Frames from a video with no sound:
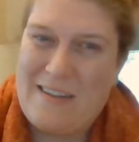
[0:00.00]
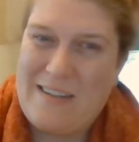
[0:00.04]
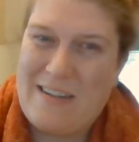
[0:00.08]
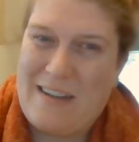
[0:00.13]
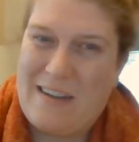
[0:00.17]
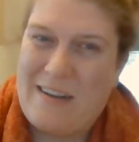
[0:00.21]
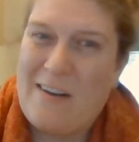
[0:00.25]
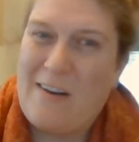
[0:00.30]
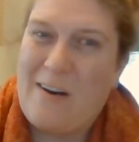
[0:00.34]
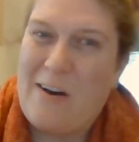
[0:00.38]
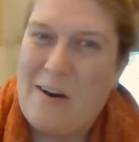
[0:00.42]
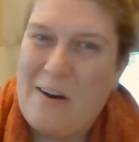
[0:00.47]

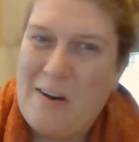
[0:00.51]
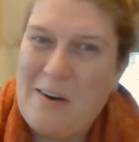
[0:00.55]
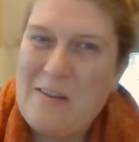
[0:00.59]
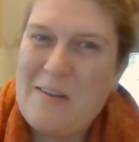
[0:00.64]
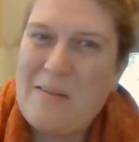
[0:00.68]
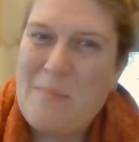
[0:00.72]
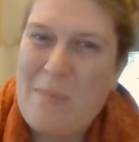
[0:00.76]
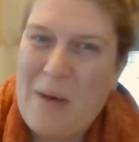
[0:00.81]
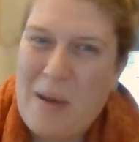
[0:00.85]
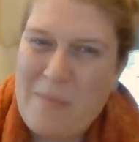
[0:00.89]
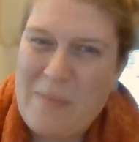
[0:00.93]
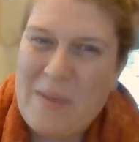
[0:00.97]
said all the
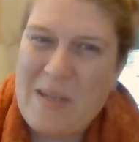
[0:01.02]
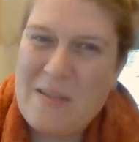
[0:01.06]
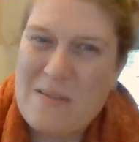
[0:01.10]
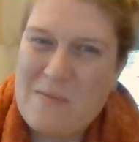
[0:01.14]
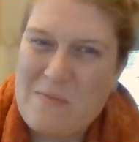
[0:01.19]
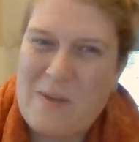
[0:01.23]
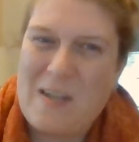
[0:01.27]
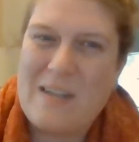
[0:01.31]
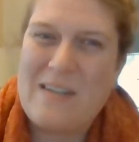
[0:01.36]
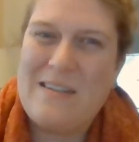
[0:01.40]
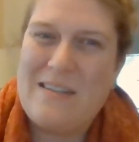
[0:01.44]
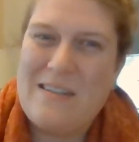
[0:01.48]
puppies
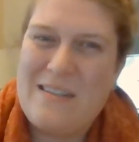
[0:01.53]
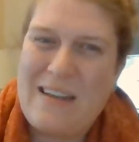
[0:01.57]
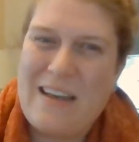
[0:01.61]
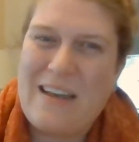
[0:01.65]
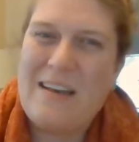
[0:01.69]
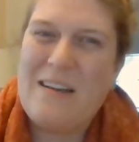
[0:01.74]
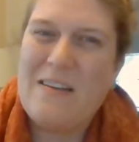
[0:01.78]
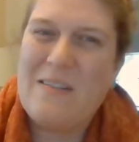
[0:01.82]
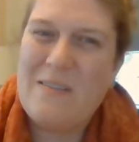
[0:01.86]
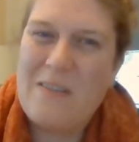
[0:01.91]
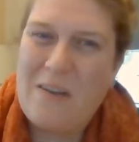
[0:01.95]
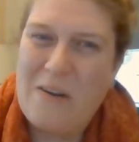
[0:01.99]
want to say
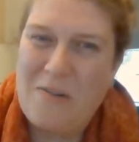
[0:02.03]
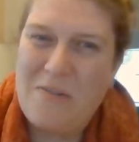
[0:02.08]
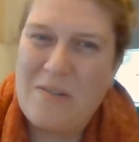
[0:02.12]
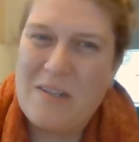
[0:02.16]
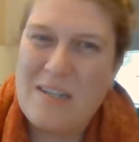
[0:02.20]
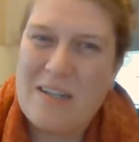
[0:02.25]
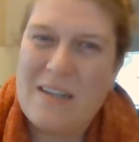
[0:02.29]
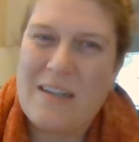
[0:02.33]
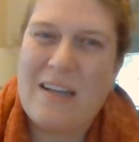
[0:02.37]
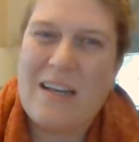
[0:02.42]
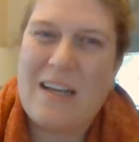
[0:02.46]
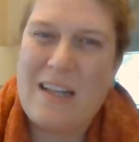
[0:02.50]
hello
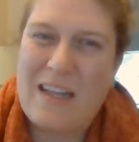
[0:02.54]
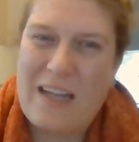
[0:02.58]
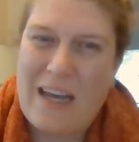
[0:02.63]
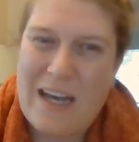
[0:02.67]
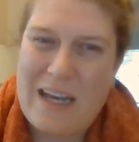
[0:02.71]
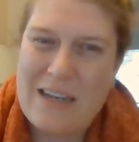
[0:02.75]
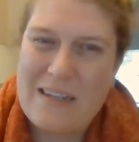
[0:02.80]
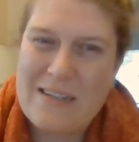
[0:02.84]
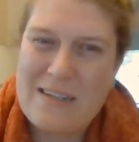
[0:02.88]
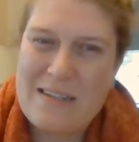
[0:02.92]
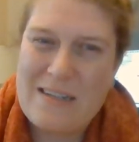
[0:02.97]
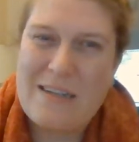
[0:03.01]
to the
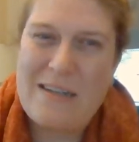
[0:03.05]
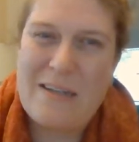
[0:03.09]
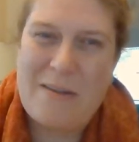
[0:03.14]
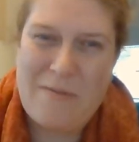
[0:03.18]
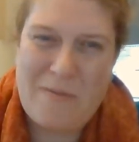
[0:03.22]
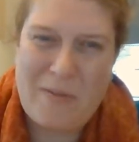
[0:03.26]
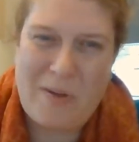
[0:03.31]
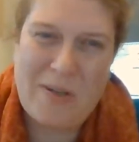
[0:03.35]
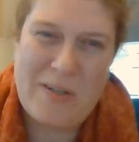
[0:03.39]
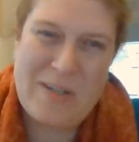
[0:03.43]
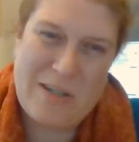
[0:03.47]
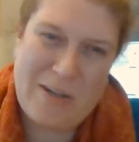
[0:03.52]
class, to the
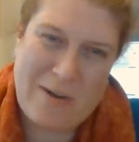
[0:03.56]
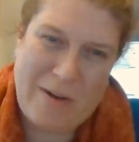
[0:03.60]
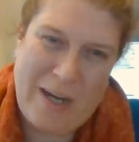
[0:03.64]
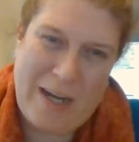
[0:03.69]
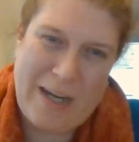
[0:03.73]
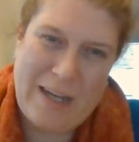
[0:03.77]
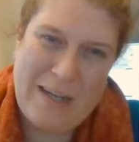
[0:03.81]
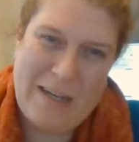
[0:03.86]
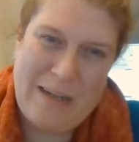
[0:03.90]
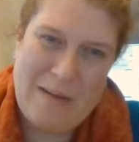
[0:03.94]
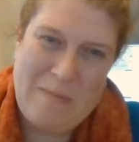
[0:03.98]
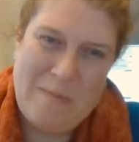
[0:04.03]
first grade.
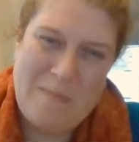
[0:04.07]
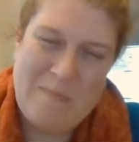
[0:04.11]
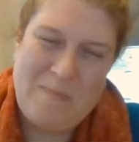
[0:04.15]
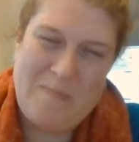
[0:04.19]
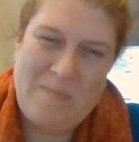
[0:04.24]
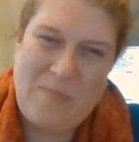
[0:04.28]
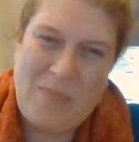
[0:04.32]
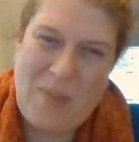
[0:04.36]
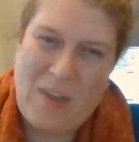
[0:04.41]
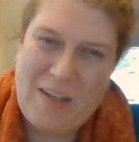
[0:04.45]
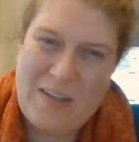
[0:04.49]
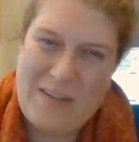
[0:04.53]

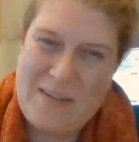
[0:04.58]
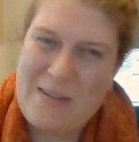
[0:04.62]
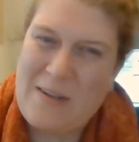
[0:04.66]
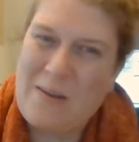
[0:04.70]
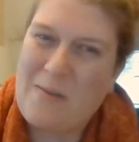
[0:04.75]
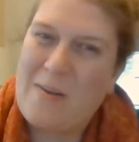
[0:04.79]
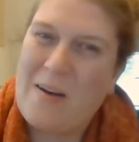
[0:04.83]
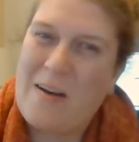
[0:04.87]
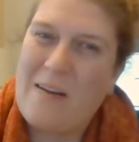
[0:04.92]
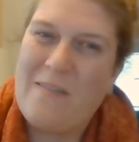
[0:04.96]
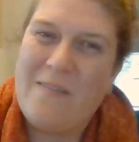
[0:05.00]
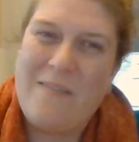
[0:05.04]
So
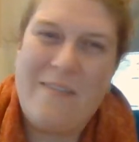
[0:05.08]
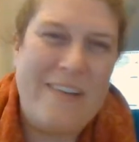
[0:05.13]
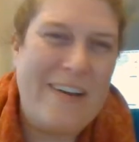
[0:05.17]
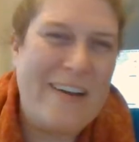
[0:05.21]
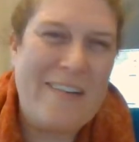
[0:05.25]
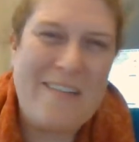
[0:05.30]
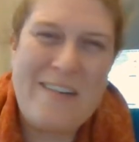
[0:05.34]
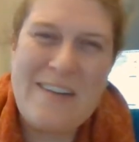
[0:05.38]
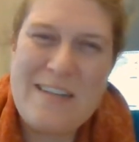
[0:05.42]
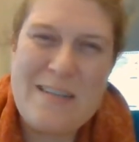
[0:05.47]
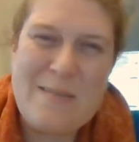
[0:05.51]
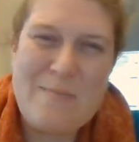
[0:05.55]
a
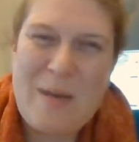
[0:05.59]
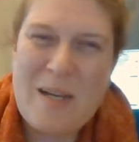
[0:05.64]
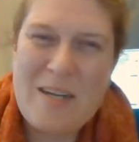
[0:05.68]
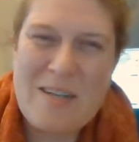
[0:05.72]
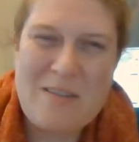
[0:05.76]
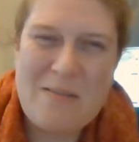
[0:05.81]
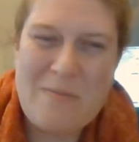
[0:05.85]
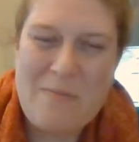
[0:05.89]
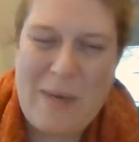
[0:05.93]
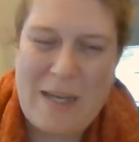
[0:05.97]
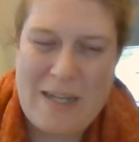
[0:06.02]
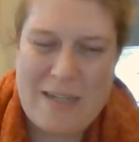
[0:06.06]
very
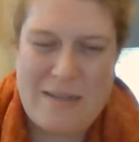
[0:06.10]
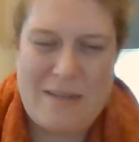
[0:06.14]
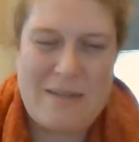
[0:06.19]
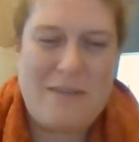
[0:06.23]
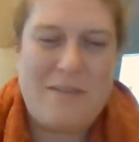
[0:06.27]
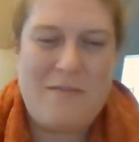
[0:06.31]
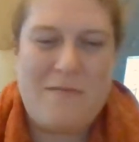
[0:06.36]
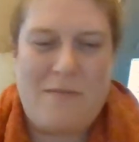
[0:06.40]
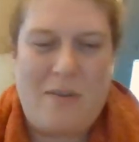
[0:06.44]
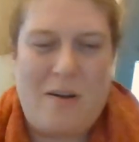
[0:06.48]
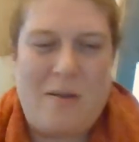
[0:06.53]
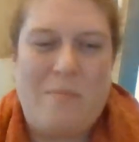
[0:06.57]
special message
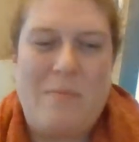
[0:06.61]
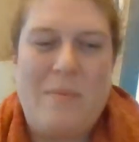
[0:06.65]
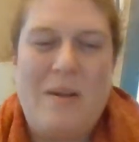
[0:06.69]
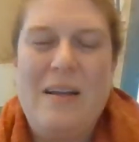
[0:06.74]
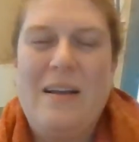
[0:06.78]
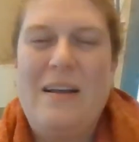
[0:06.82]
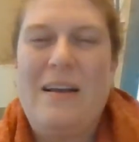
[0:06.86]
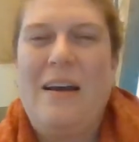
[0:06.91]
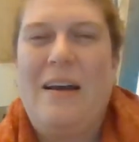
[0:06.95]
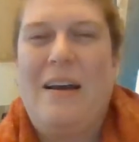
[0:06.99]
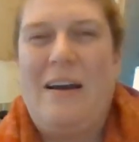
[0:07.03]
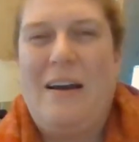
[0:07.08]
from
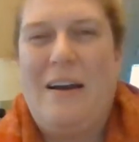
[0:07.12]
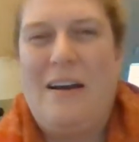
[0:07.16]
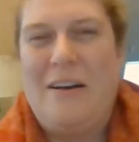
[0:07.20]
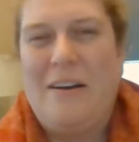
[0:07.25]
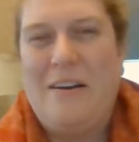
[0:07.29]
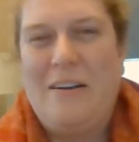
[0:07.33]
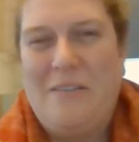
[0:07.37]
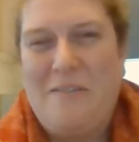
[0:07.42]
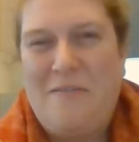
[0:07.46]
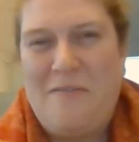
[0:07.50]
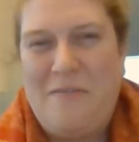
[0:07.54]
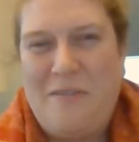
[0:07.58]

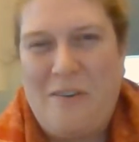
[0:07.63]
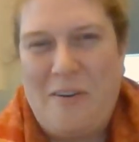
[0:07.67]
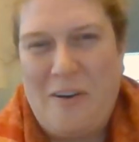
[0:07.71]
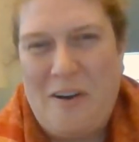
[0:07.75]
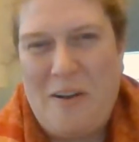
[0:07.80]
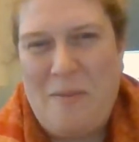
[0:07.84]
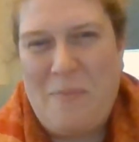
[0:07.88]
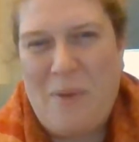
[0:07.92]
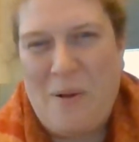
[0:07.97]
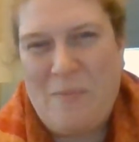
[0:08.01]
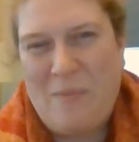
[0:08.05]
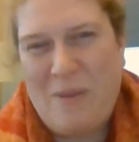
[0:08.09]
our furry
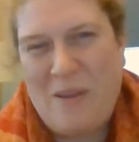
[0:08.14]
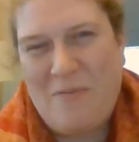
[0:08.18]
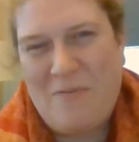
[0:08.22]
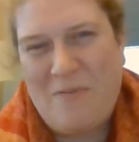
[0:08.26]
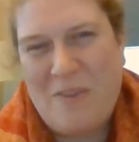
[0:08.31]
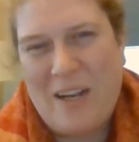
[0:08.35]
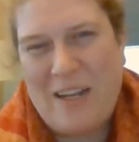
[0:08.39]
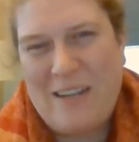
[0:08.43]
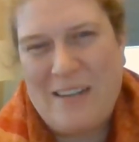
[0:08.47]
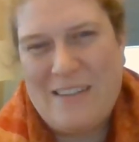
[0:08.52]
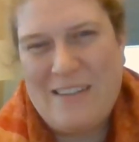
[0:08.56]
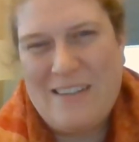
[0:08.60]
puppy
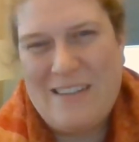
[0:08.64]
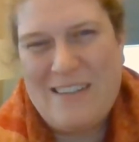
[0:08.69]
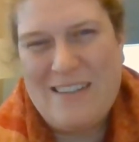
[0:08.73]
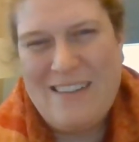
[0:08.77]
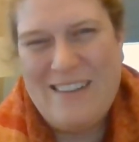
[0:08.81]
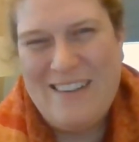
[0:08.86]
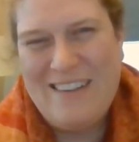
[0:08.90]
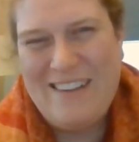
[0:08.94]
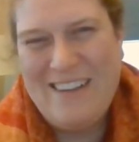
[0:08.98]
friends.